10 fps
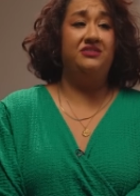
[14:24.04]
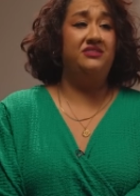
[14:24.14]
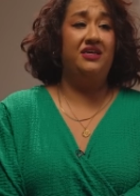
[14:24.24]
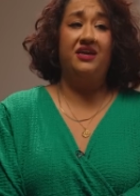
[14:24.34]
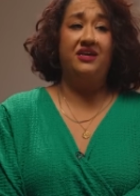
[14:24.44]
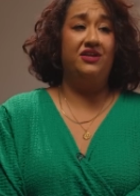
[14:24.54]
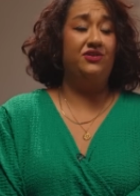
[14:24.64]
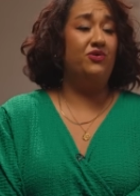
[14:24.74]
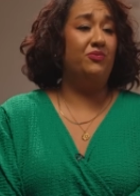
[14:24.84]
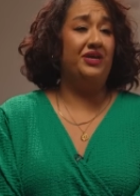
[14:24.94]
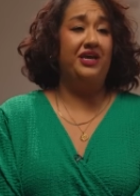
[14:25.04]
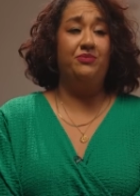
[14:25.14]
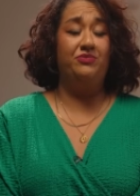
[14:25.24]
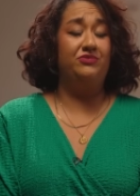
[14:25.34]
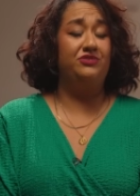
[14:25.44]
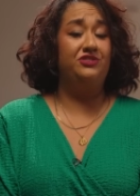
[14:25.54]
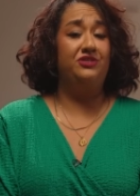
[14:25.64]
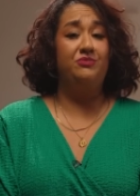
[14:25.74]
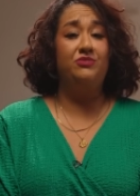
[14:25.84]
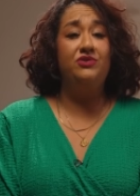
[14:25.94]
sick and not be able
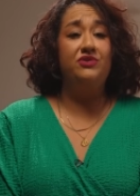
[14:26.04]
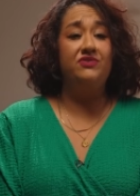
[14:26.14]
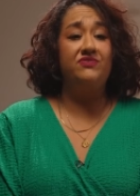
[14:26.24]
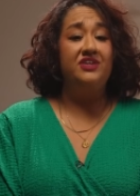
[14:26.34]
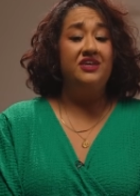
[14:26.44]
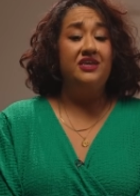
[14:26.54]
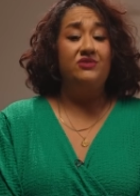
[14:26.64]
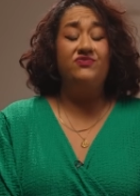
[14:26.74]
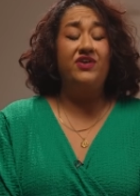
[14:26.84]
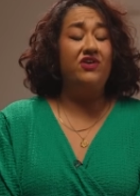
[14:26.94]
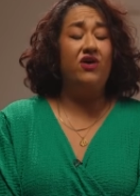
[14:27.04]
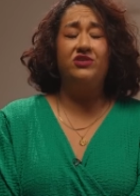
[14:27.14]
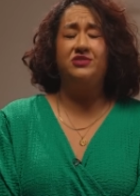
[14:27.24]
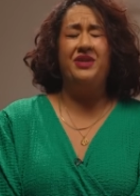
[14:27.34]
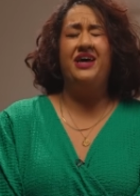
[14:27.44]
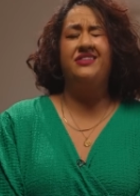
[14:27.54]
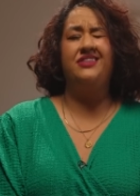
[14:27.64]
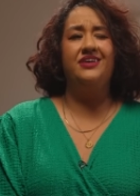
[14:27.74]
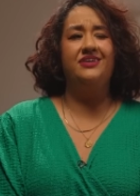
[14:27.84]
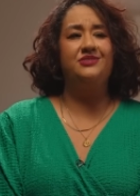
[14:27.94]
to move it was very hard to plan
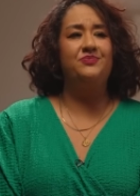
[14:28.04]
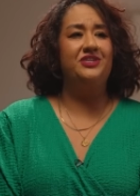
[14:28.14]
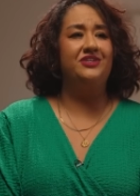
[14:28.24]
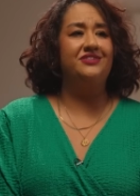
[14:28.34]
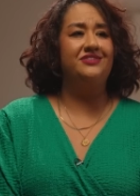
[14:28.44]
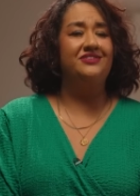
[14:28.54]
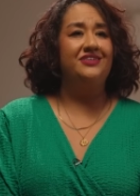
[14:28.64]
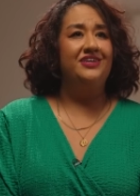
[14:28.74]
things because